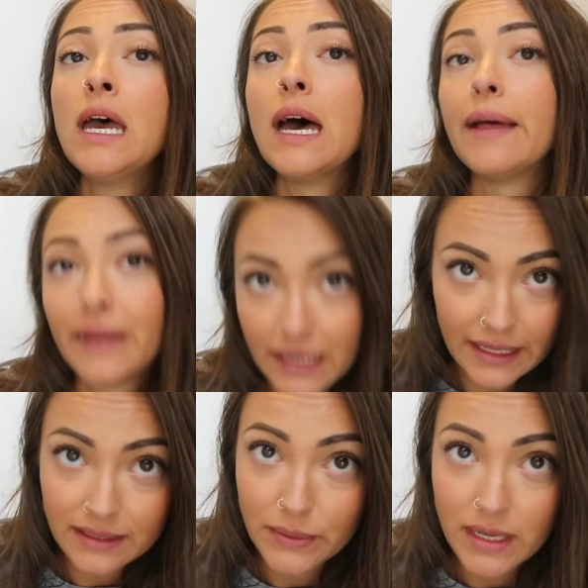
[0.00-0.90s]
and then
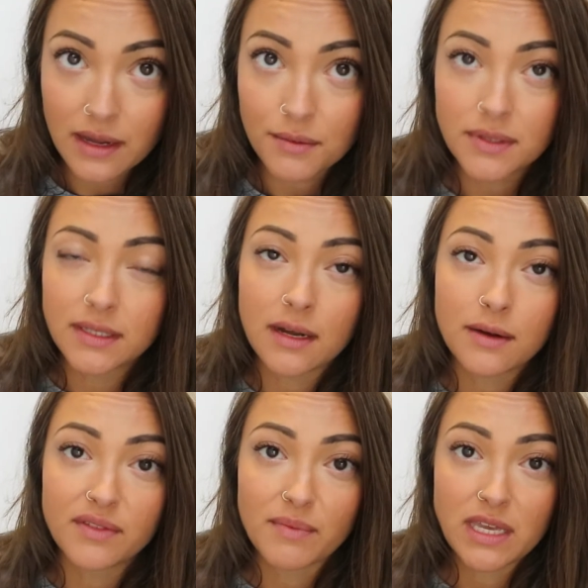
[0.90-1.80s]
next week I will
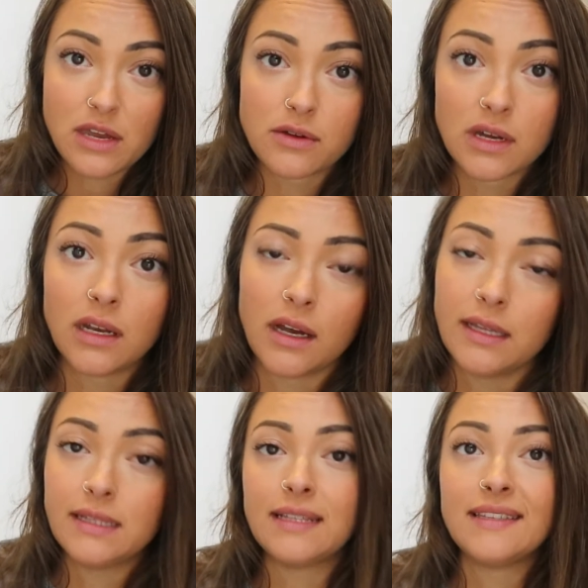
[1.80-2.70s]
start with my yoga and high
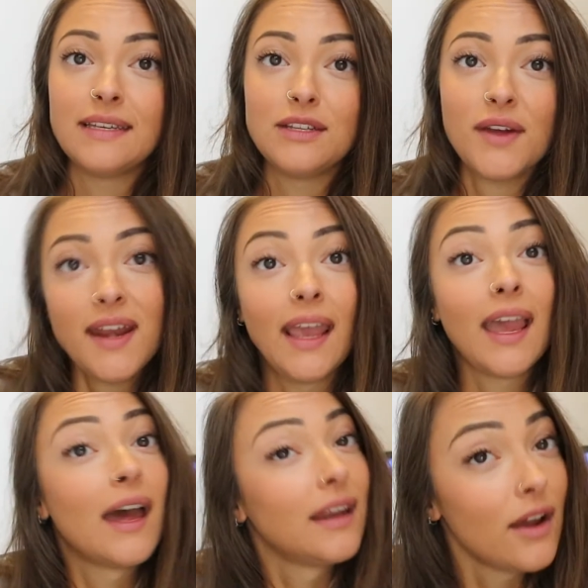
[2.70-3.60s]
intensity training,
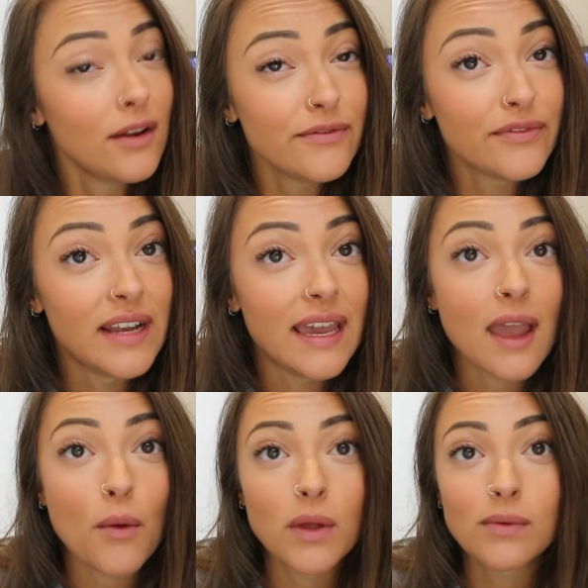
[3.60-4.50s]
and
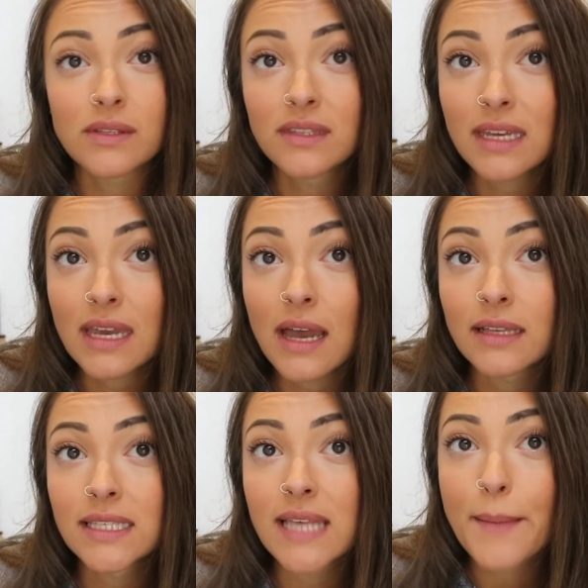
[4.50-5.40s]
hopefully we will see
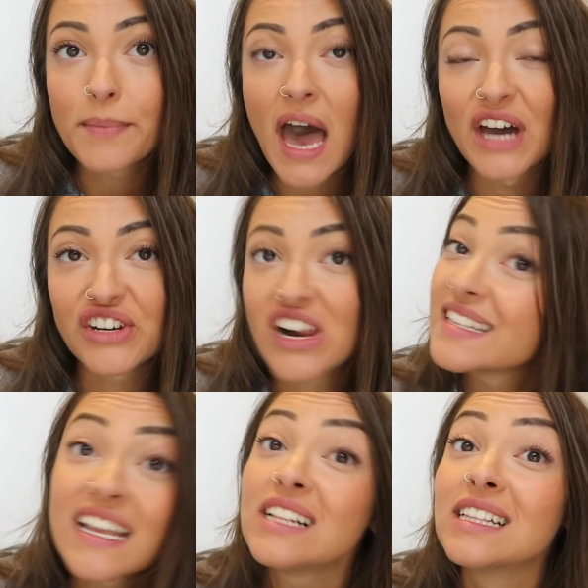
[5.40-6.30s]
some
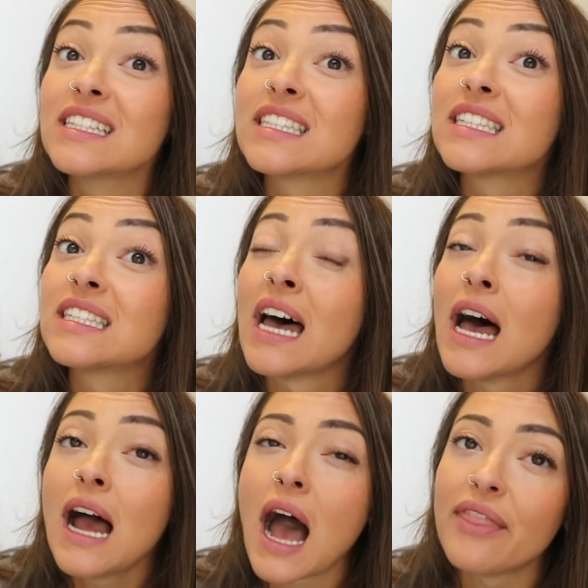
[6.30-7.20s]
results.
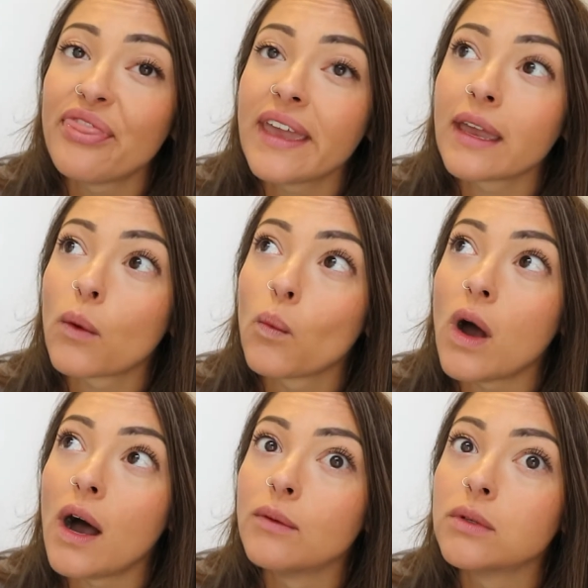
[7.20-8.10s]
I think
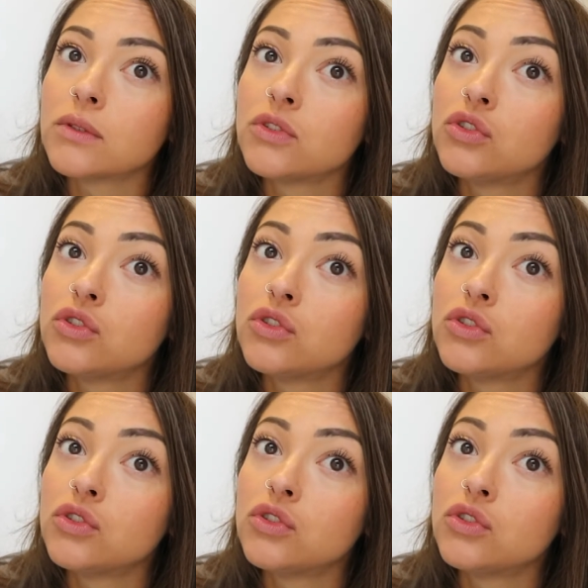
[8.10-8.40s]
what I will